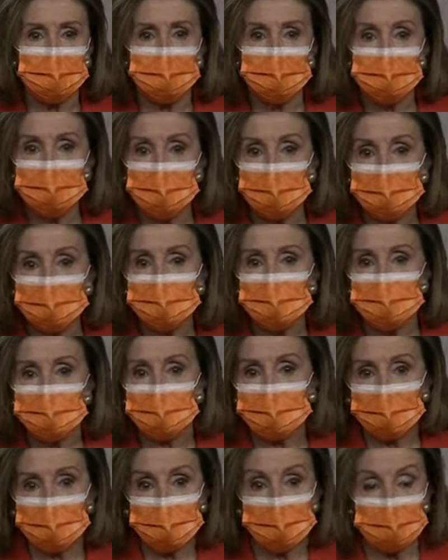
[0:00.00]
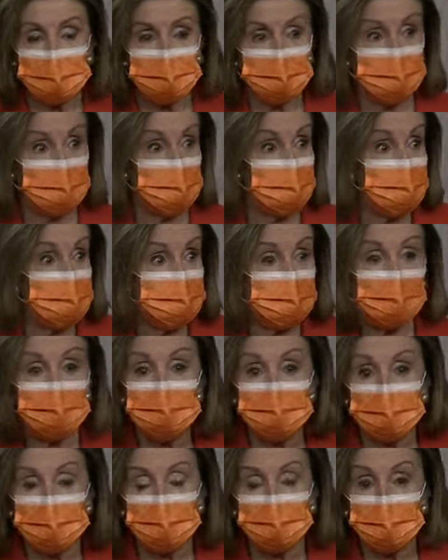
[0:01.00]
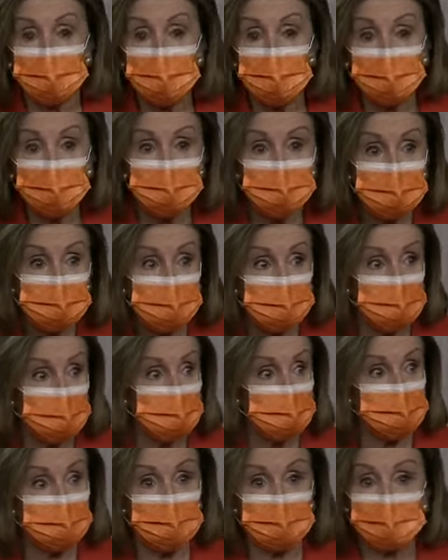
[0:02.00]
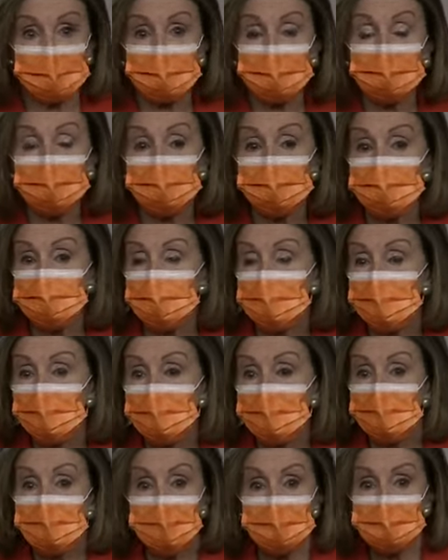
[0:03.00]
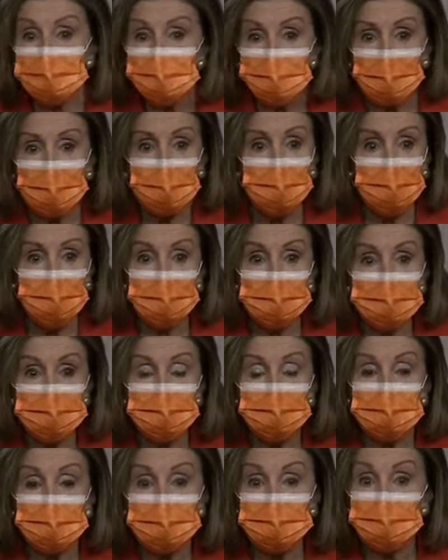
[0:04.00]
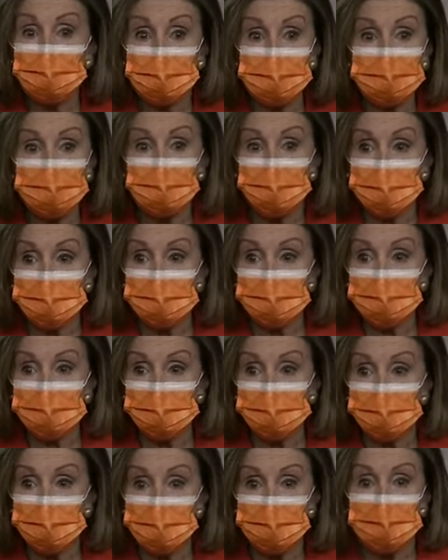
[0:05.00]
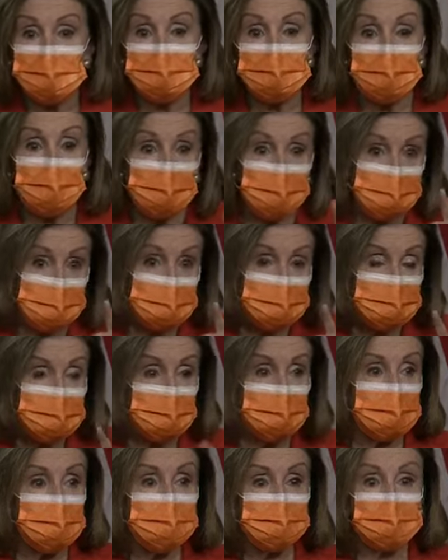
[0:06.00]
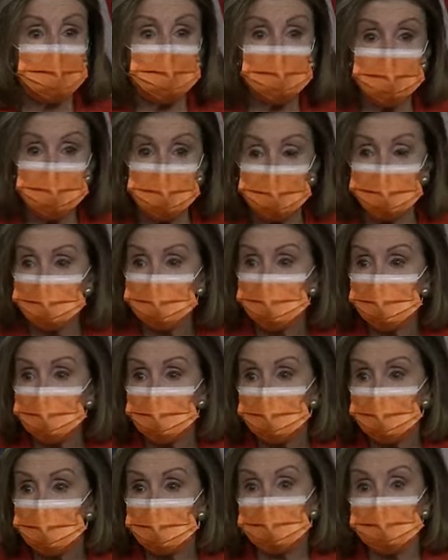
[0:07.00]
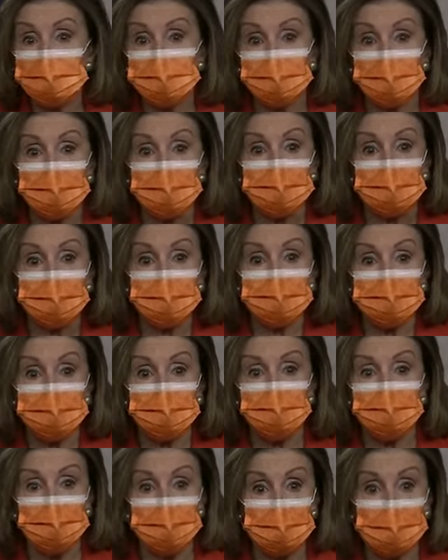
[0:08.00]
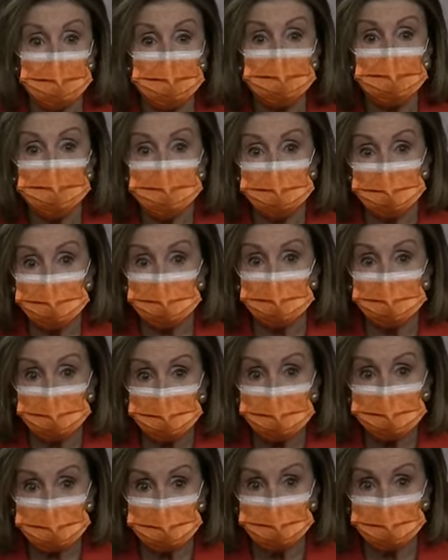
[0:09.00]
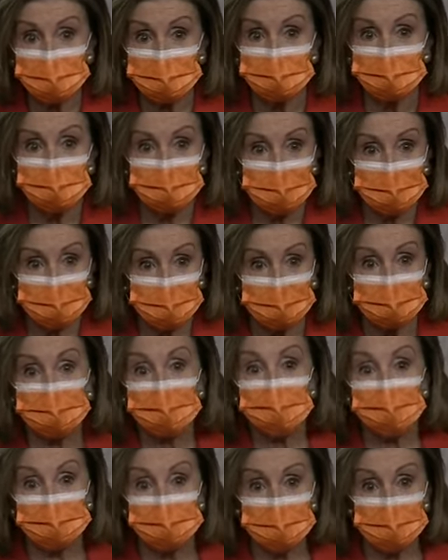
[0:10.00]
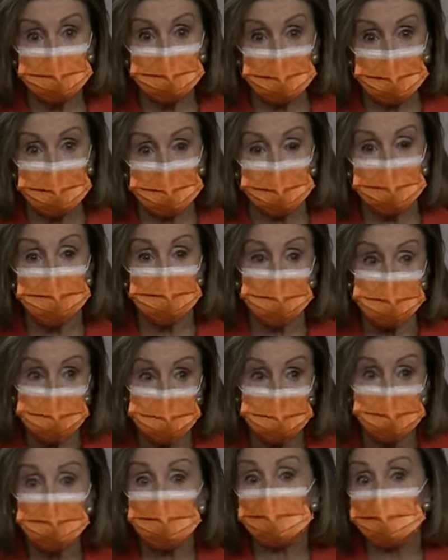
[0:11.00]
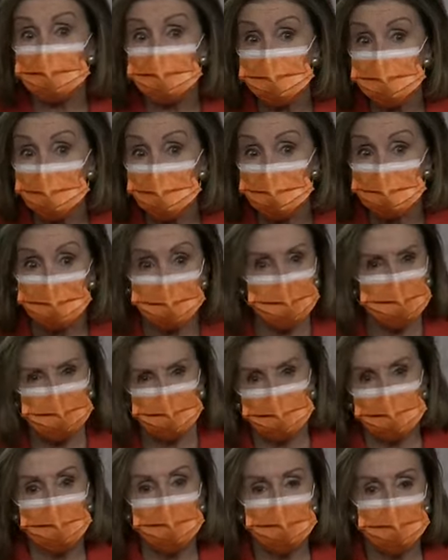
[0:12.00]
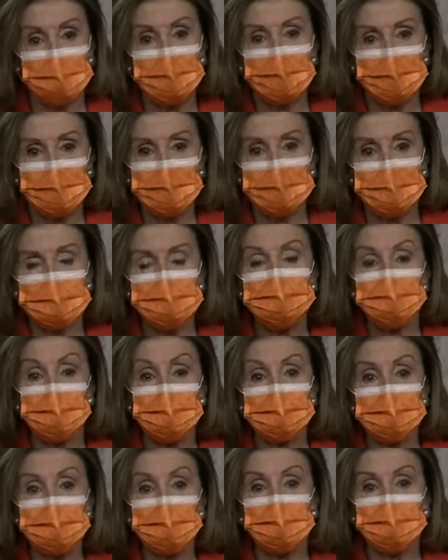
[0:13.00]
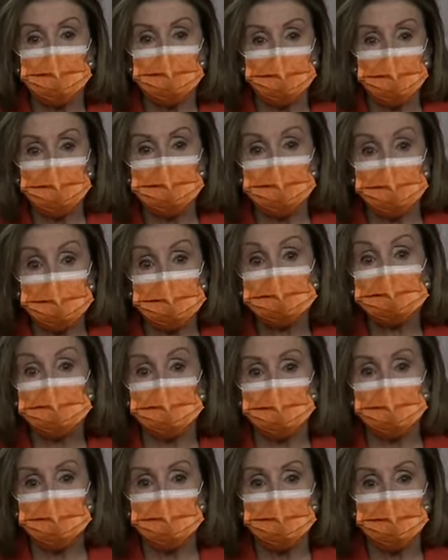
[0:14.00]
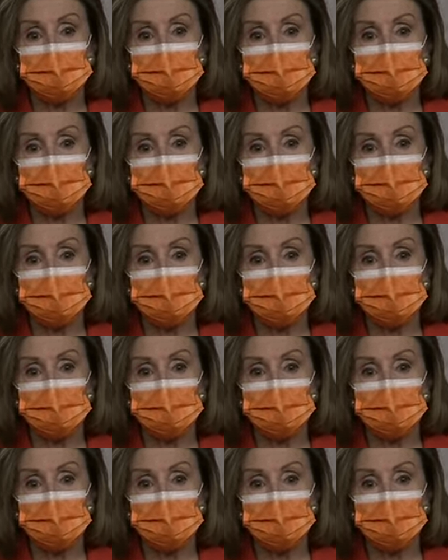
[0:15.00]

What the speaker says: In the in the years I've been in Congress, 3 decades, it's always been bipartisan. The only time they interfered with that is when President Obama presented his plan and they cut it back. But we still got something, but not as much as was needed